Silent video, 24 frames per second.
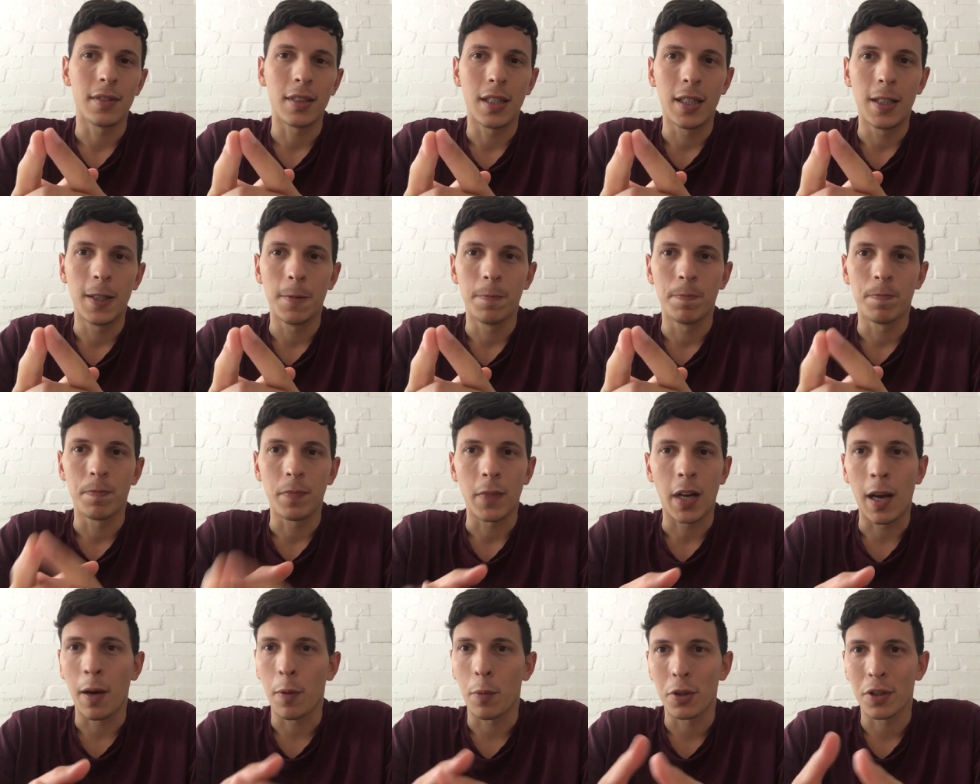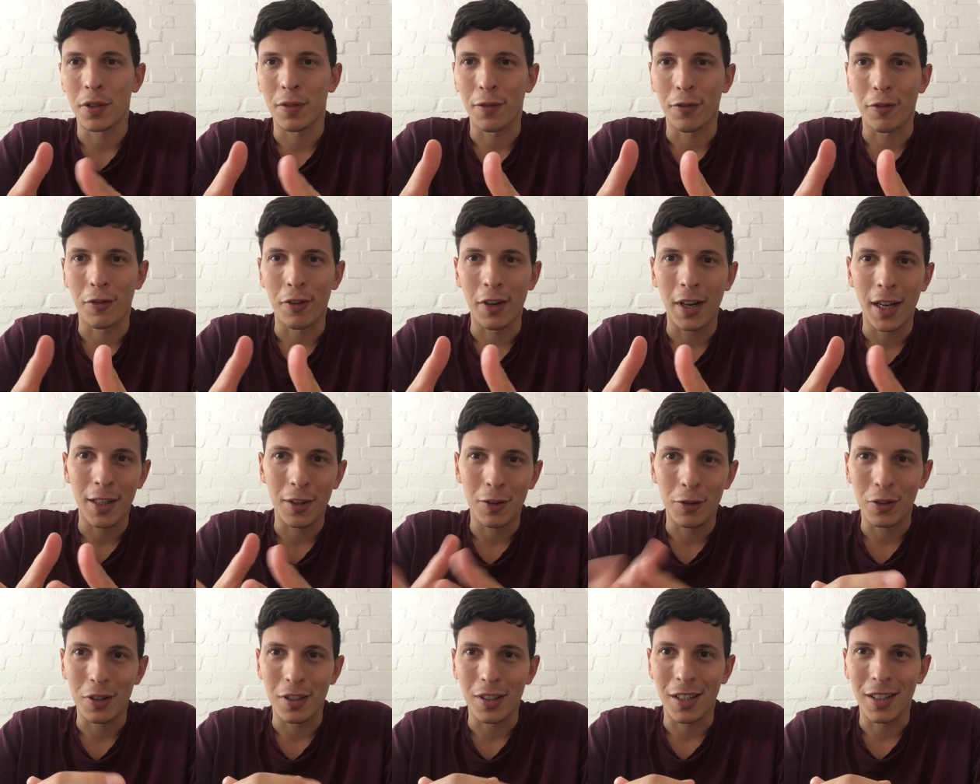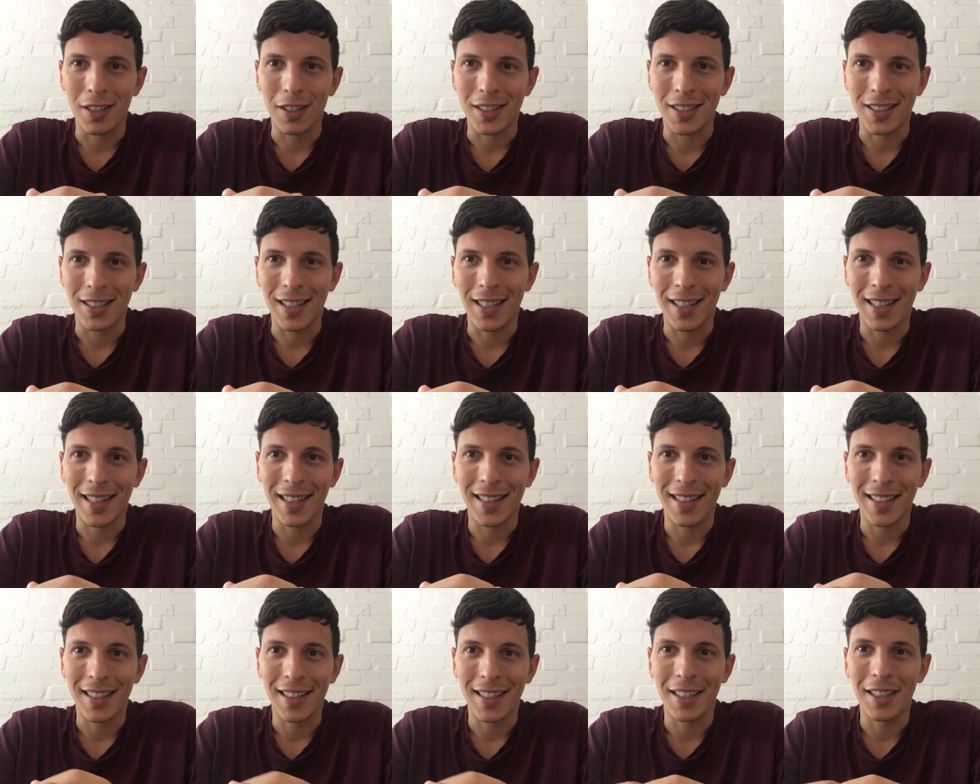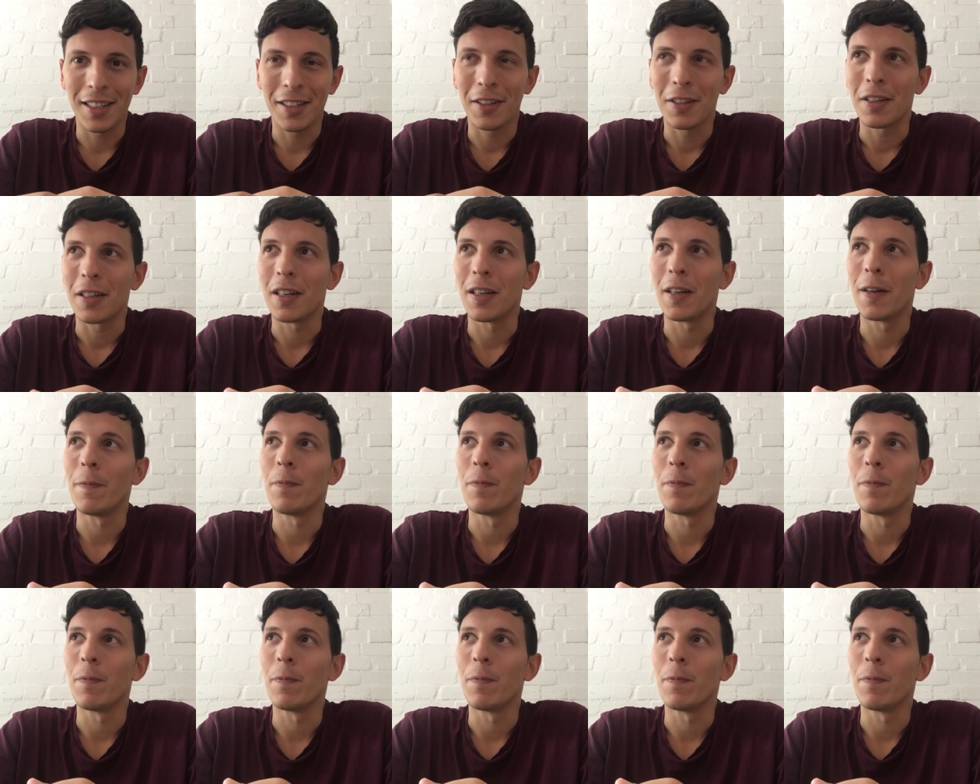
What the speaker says: I was afraid to start cycling here